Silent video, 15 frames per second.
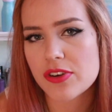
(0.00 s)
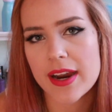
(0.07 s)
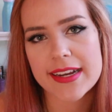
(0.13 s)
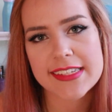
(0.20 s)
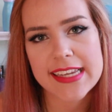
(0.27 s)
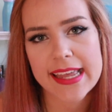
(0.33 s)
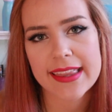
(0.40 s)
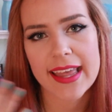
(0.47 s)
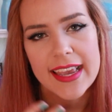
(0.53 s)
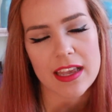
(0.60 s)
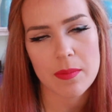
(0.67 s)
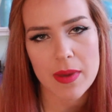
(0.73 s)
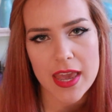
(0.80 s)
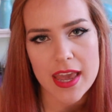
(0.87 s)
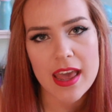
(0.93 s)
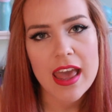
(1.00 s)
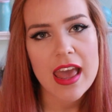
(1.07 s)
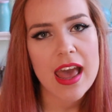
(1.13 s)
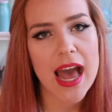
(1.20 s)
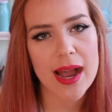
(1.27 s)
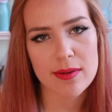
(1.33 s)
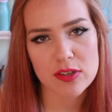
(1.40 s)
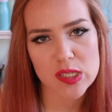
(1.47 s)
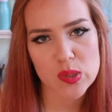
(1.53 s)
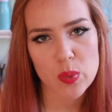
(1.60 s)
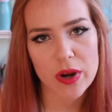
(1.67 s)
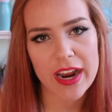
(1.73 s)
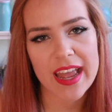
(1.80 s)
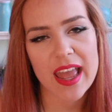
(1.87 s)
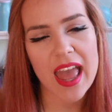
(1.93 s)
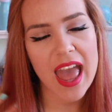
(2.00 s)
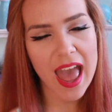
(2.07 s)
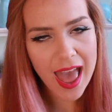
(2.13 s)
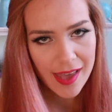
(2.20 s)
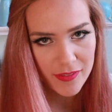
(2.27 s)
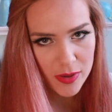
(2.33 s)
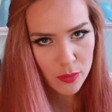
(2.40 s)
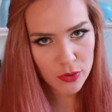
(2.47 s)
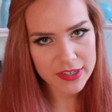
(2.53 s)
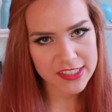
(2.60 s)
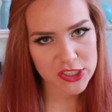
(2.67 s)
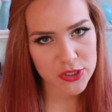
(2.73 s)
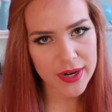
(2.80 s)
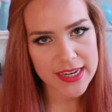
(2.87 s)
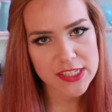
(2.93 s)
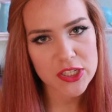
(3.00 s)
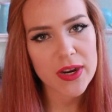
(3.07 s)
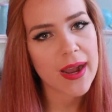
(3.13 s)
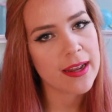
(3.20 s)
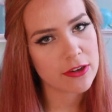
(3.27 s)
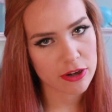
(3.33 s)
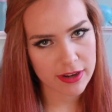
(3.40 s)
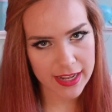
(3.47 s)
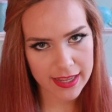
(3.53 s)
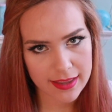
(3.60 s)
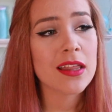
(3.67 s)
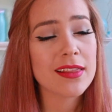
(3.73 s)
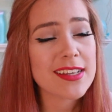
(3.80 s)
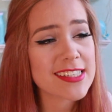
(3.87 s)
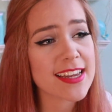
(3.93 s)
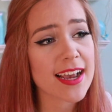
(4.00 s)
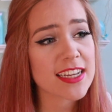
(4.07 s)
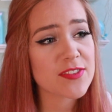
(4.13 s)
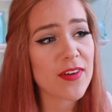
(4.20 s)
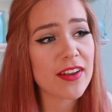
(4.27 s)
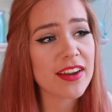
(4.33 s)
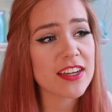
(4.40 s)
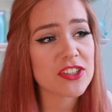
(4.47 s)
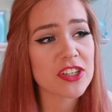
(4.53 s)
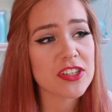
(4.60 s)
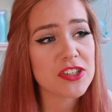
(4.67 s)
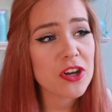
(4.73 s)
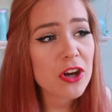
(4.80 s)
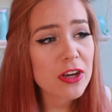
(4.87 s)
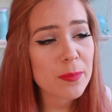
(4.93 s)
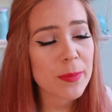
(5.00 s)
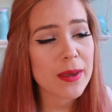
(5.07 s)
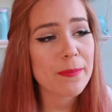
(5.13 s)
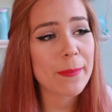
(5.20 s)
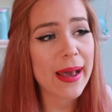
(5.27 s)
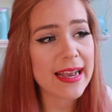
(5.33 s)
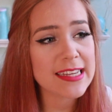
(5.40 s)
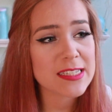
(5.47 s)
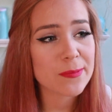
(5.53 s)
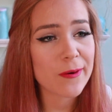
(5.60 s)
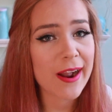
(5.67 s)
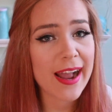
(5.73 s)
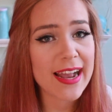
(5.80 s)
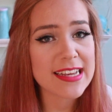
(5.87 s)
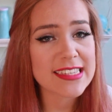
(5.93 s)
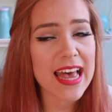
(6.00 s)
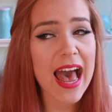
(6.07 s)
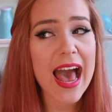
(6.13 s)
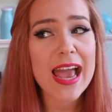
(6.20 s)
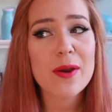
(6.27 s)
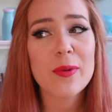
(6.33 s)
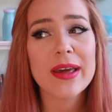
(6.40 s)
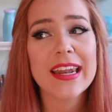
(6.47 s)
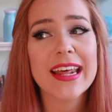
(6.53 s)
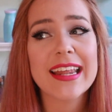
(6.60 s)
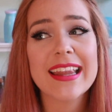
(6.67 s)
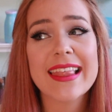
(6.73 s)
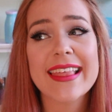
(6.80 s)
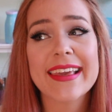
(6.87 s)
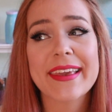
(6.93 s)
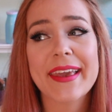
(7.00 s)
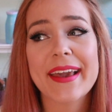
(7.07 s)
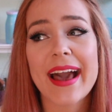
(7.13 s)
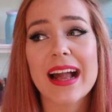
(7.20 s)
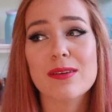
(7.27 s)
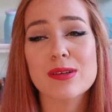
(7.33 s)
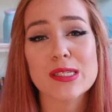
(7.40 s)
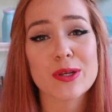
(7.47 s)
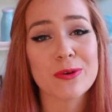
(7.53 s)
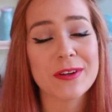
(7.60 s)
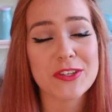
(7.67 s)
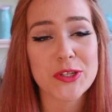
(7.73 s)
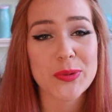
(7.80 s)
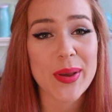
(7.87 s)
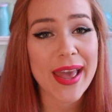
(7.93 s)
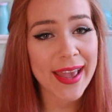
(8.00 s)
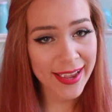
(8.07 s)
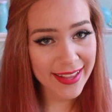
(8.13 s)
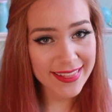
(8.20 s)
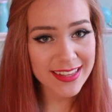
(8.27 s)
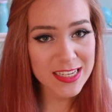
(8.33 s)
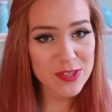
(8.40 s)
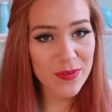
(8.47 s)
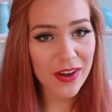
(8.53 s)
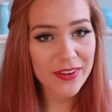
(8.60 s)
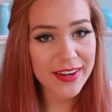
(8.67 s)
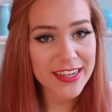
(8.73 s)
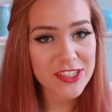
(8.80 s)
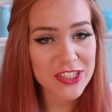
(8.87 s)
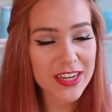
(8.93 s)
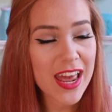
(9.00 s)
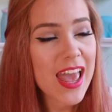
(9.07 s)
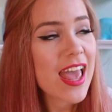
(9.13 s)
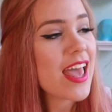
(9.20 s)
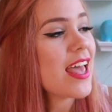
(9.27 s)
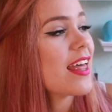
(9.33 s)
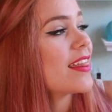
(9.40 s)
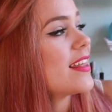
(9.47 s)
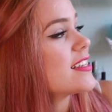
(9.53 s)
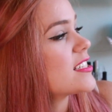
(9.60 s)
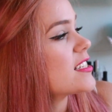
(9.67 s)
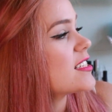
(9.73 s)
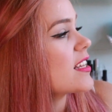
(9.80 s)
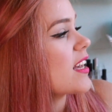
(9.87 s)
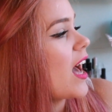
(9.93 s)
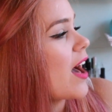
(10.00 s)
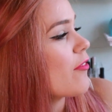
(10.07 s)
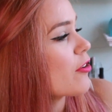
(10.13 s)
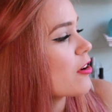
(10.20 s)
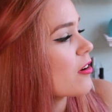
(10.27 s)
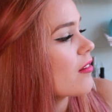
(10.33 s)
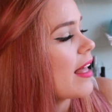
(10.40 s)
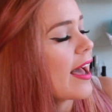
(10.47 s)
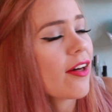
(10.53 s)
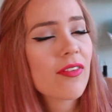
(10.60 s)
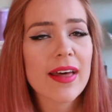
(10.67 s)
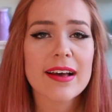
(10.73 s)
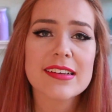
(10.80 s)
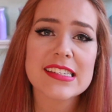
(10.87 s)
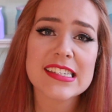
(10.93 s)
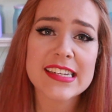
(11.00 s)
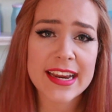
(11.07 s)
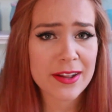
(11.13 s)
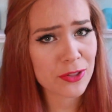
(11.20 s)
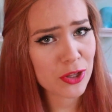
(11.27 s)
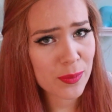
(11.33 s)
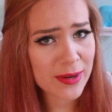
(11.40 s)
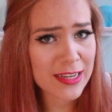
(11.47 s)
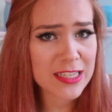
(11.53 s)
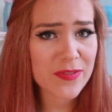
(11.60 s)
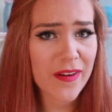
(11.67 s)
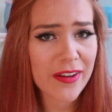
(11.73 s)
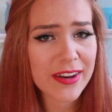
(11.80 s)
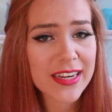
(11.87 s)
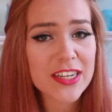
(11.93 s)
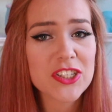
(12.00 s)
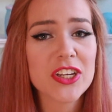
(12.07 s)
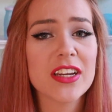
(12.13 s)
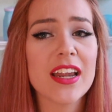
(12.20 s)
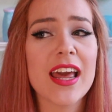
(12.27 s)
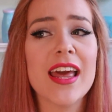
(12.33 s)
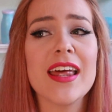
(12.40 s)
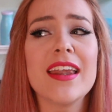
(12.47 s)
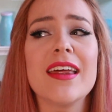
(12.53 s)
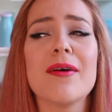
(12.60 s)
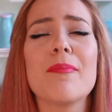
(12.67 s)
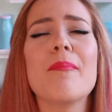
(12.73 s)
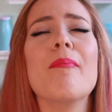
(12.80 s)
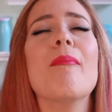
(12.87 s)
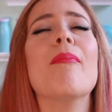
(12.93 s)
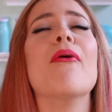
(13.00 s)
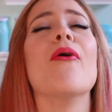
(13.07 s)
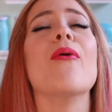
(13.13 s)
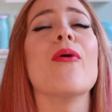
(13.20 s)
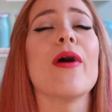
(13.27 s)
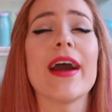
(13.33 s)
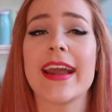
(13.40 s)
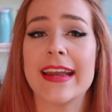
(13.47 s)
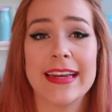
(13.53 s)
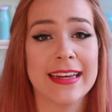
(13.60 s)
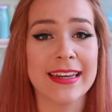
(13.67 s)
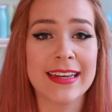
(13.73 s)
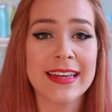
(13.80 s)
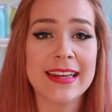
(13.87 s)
dry skin like me. I would just wear a heavy moisturizer underneath. This next foundation took me by surprise. I went in thinking I was going to hate this foundation. This is the Covergirl Outlast Stay Luminous Foundation, and boy,